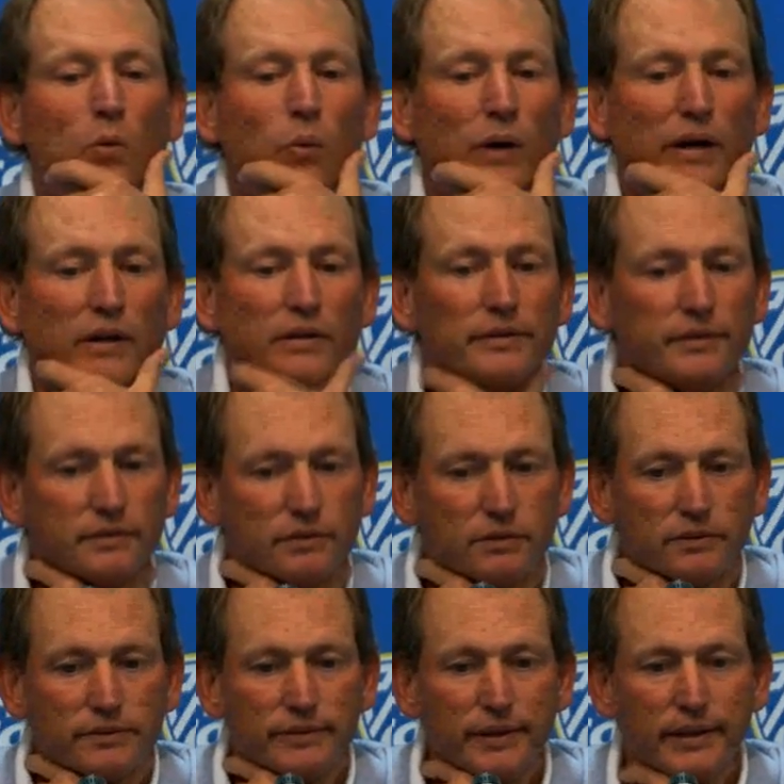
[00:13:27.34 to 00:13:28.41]
Well,
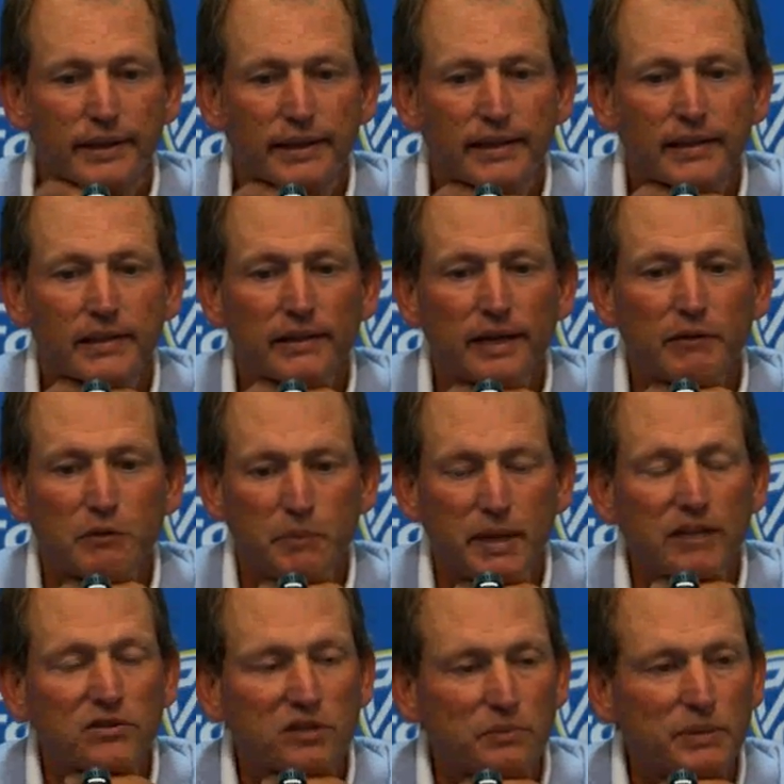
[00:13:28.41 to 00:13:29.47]
that
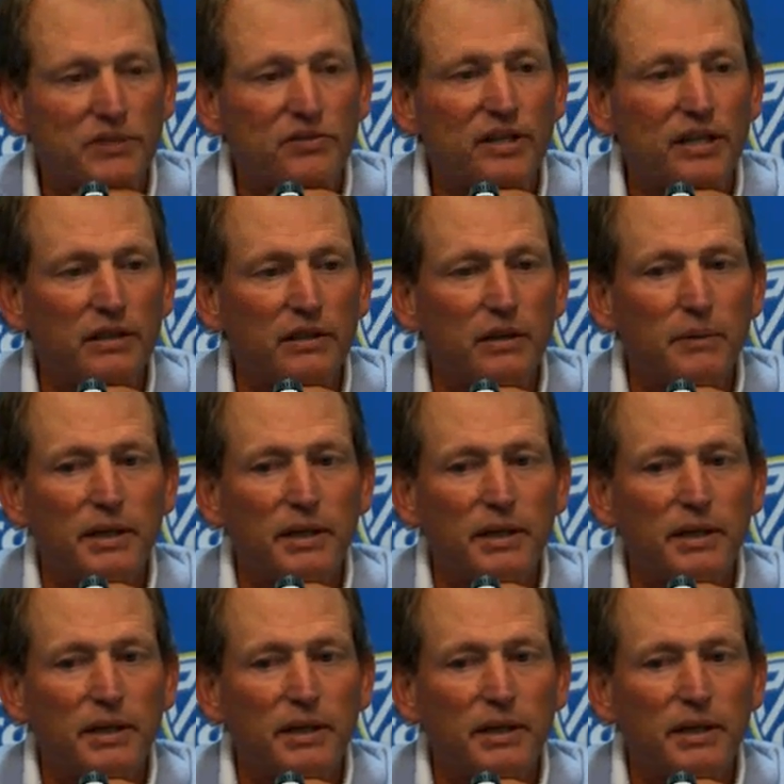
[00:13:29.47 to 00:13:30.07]
remains to be seen.